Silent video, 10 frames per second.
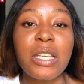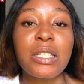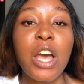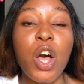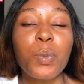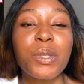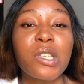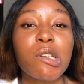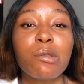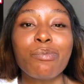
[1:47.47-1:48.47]
It helps
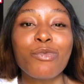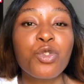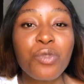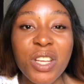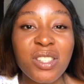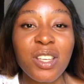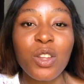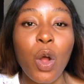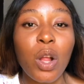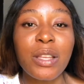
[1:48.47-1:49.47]
in
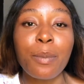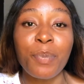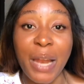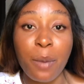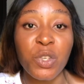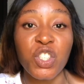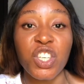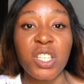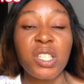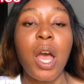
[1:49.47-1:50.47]
treating all the
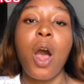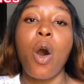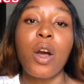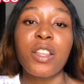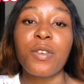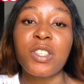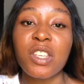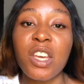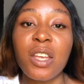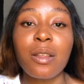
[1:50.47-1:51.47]
blemishes on the
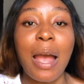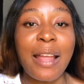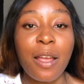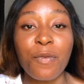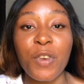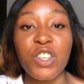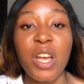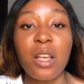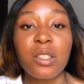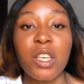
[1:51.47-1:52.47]
skin, either
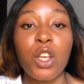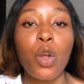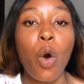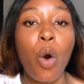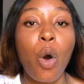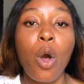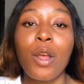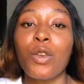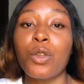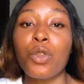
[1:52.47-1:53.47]
facial skin or
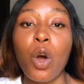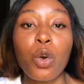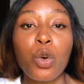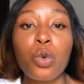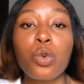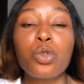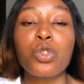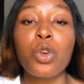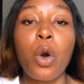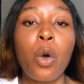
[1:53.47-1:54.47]
your
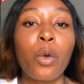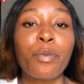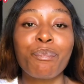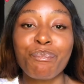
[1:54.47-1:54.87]
knuckles, your